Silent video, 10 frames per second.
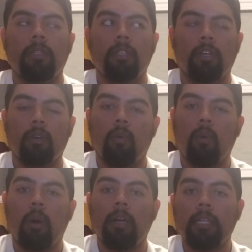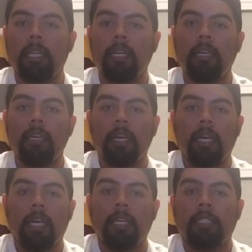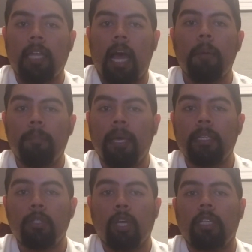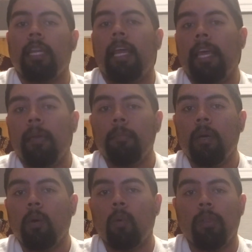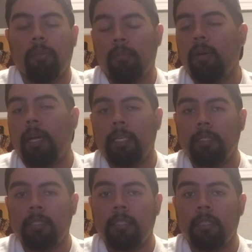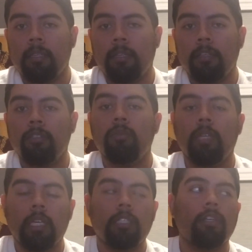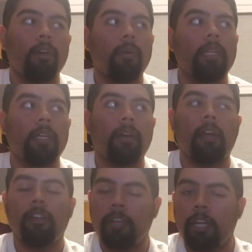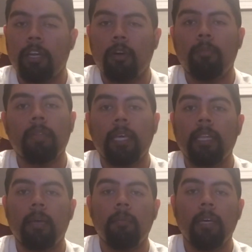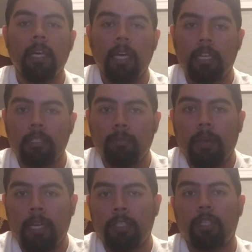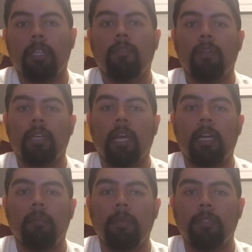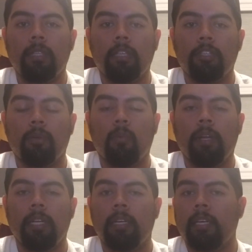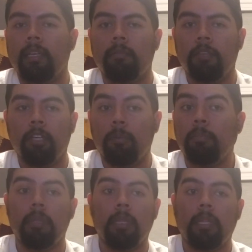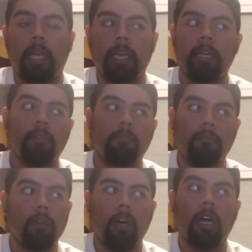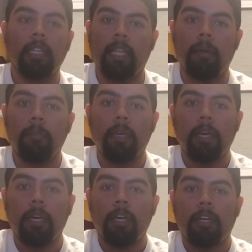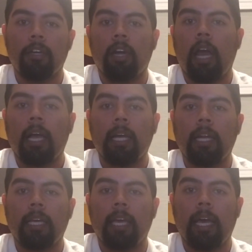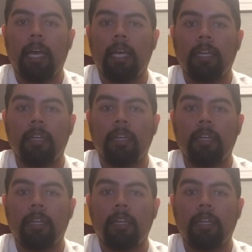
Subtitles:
their quality is not based on the name or the price. You need to go in there and you need to go play them, especially for the kind of music that you're wanting to, play on them. You're not going to get,